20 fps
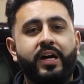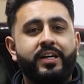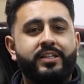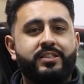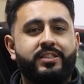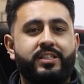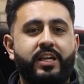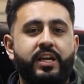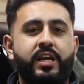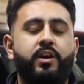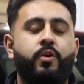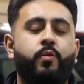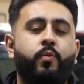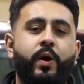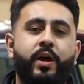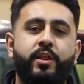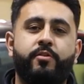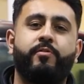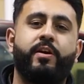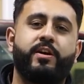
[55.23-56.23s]
seeing
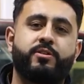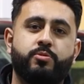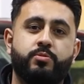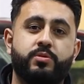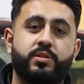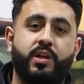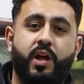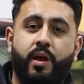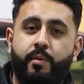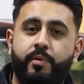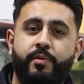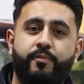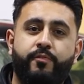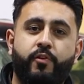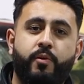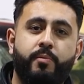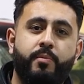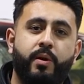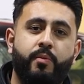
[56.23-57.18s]
where the rattles are coming from